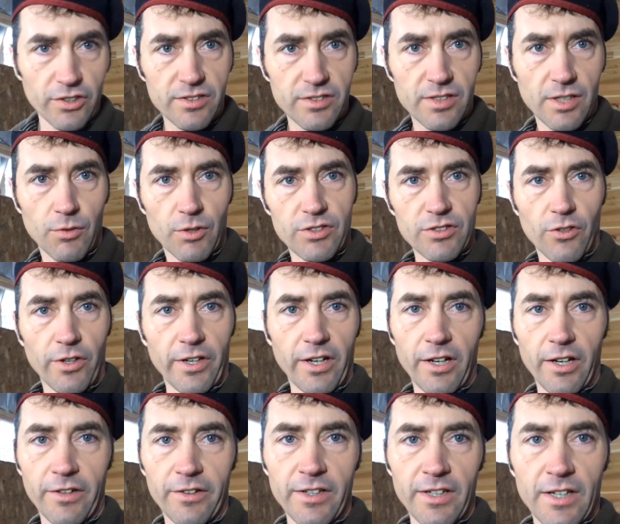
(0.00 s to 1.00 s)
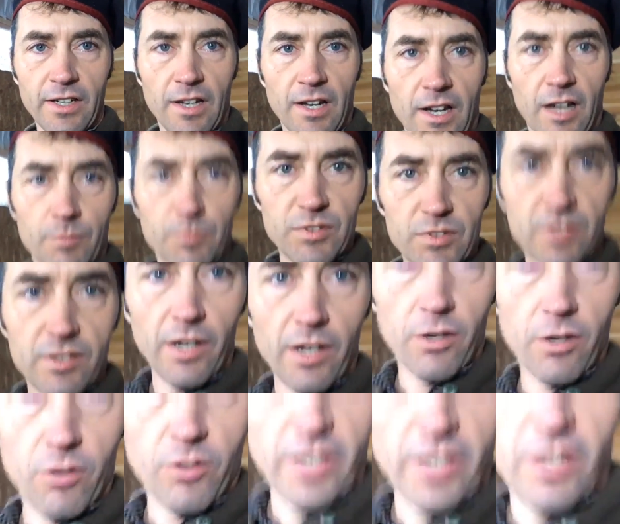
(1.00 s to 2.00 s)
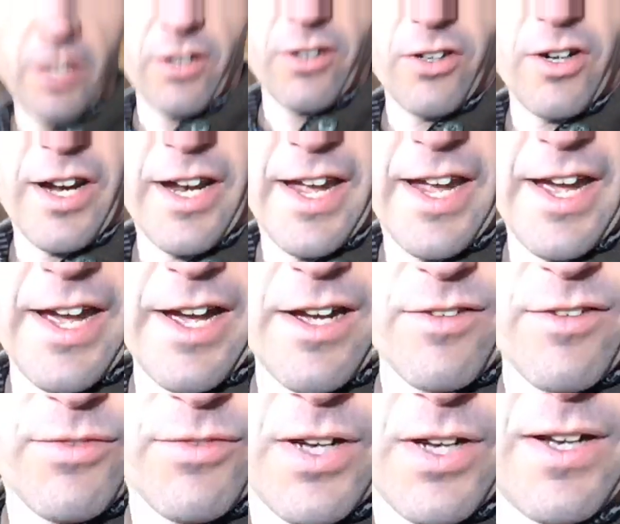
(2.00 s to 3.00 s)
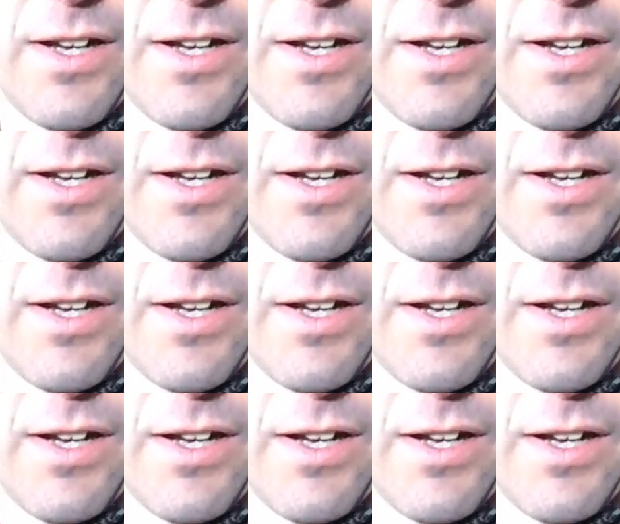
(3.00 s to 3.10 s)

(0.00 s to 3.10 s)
see what's going on. So here I have